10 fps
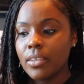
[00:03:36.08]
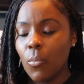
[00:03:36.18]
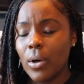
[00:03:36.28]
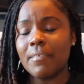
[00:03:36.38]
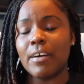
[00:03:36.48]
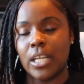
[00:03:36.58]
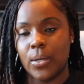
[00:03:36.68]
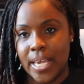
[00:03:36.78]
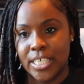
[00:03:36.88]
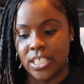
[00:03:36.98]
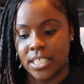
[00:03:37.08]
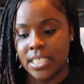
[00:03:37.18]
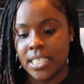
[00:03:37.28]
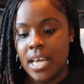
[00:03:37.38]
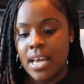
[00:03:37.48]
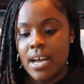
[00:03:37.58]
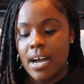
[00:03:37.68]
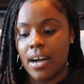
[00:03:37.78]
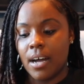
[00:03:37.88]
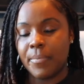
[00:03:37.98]
one of our locations
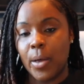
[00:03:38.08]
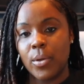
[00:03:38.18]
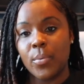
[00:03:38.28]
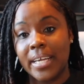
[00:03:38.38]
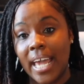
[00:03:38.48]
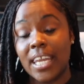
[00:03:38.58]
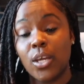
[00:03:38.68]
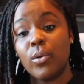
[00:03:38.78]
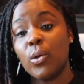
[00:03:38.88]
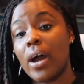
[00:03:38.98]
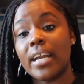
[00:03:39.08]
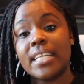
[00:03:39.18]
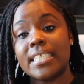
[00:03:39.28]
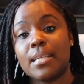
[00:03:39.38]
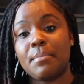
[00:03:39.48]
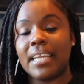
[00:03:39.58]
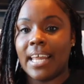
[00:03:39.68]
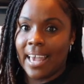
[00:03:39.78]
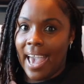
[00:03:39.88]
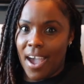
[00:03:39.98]
that we were getting, we wanted it to be
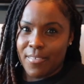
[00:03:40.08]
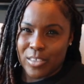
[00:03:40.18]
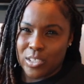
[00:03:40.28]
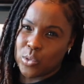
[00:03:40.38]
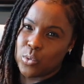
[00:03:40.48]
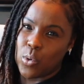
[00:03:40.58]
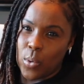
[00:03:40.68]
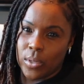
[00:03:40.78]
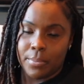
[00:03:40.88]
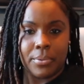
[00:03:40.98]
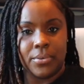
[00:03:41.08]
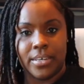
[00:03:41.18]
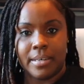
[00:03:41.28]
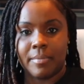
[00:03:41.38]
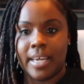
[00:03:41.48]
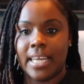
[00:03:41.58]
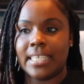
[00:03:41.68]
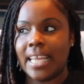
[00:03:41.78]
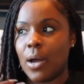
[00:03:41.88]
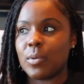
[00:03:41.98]
like after school only program, right?
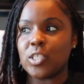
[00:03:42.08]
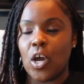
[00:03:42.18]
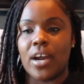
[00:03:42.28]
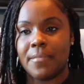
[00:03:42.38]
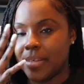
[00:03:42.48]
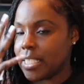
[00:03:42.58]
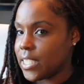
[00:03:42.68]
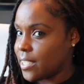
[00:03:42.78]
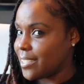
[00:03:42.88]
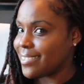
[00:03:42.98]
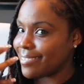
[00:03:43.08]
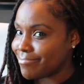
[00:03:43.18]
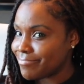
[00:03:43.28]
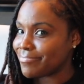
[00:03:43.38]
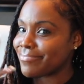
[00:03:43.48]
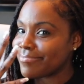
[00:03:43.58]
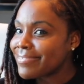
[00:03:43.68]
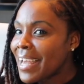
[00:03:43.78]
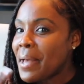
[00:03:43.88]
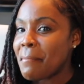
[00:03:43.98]
Like that was our vision,
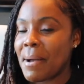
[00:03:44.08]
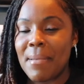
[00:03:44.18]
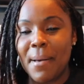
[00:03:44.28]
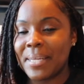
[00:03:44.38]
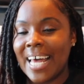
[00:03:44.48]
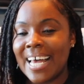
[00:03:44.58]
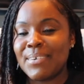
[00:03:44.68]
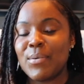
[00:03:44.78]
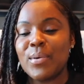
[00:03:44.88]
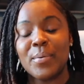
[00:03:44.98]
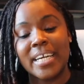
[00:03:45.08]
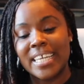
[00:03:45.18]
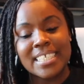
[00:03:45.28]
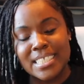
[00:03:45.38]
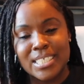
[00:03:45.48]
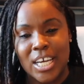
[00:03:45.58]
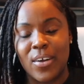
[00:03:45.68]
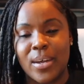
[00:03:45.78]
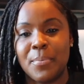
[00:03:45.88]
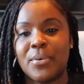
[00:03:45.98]
my mom and I, when we were getting this
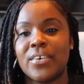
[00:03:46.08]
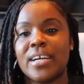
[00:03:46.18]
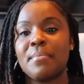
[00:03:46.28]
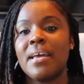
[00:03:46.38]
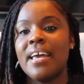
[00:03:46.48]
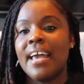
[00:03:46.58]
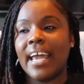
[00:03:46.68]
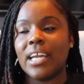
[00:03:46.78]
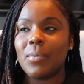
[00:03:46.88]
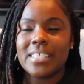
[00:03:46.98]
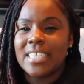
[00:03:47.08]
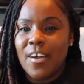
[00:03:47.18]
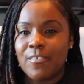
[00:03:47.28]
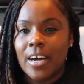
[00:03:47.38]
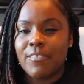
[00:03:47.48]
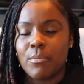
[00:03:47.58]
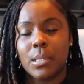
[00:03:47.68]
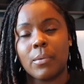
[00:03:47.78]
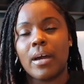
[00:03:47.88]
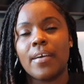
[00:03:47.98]
childcare program. And it wasn't that far from
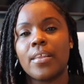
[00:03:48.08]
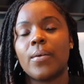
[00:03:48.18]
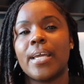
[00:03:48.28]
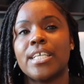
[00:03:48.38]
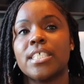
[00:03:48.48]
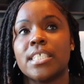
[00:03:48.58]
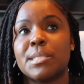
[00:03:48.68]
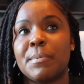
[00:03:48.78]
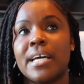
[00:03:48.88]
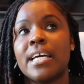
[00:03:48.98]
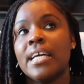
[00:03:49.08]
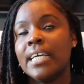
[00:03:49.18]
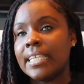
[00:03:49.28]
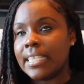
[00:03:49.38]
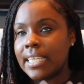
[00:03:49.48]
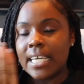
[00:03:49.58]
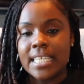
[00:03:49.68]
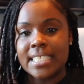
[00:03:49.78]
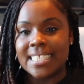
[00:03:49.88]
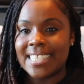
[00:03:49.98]
one of our other locations, but
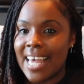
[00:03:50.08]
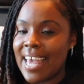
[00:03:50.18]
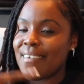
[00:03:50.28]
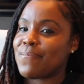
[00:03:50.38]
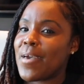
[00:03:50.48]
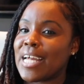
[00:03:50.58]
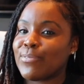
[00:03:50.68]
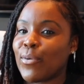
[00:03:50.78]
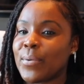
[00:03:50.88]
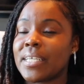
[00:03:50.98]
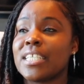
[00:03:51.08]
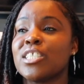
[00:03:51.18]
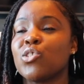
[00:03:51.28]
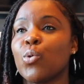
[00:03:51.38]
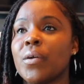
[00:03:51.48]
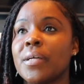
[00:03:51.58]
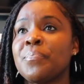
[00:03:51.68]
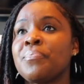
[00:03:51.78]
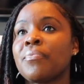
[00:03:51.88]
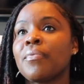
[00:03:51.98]
needless to say, fast forwarding this
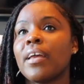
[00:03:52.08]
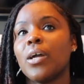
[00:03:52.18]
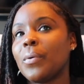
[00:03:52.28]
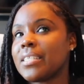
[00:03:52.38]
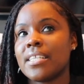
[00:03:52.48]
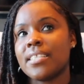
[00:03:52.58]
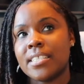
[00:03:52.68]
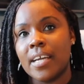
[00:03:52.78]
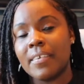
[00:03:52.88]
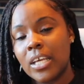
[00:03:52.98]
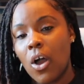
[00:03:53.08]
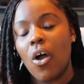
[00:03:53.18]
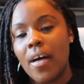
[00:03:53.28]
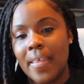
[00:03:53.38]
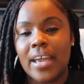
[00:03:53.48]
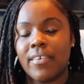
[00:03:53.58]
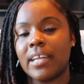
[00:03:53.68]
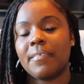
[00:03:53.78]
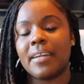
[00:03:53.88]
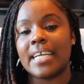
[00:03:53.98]
story, it wasn't necessarily all that
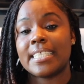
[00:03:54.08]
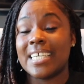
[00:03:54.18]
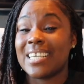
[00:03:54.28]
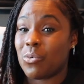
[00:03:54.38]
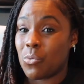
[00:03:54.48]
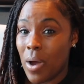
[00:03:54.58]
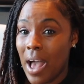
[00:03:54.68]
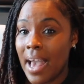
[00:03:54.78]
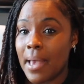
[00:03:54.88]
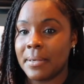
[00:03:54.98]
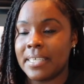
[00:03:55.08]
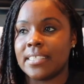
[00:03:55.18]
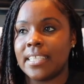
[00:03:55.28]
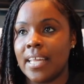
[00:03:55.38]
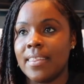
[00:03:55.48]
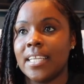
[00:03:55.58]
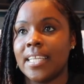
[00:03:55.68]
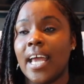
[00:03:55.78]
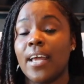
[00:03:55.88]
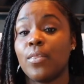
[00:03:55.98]
great of an idea. Why? Because at the end of the
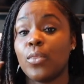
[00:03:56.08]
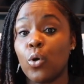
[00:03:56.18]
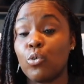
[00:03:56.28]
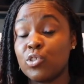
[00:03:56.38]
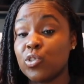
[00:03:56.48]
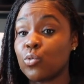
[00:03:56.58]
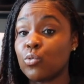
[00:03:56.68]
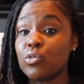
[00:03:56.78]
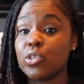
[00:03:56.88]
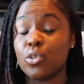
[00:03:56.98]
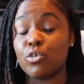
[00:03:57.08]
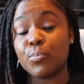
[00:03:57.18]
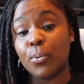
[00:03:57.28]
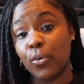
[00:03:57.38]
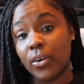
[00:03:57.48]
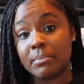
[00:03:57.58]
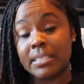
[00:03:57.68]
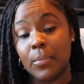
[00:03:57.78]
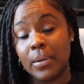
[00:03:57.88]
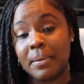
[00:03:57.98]
day, those schools and those programs
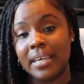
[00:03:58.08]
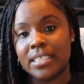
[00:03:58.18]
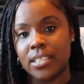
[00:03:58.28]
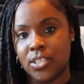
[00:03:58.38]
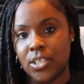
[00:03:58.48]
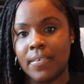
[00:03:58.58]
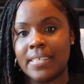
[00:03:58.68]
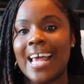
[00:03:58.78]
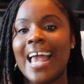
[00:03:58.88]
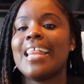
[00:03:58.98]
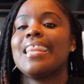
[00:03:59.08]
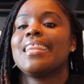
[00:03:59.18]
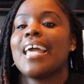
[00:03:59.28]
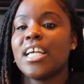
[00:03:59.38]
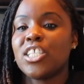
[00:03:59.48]
that we began to service, they